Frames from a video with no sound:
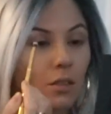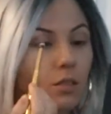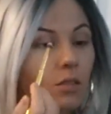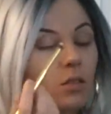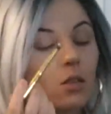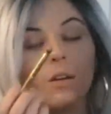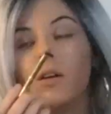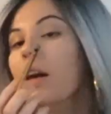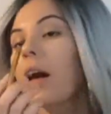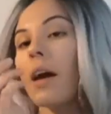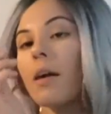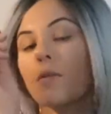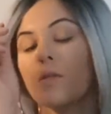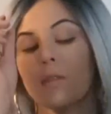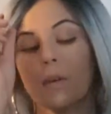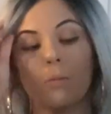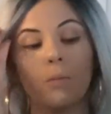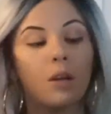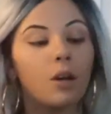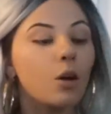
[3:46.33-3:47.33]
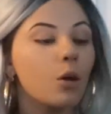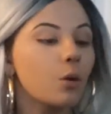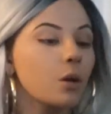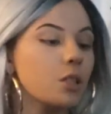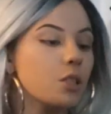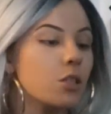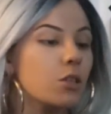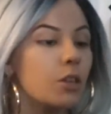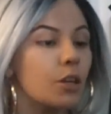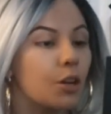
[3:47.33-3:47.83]
So yeah, so I'm gonna go
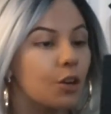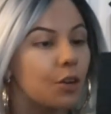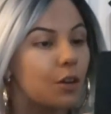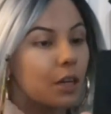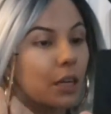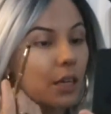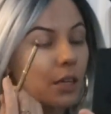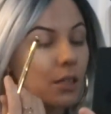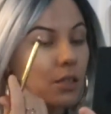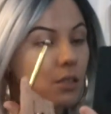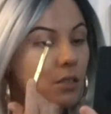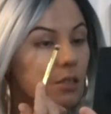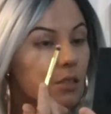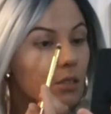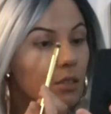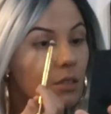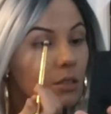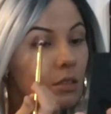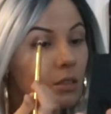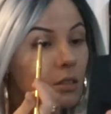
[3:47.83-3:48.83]
into the crease.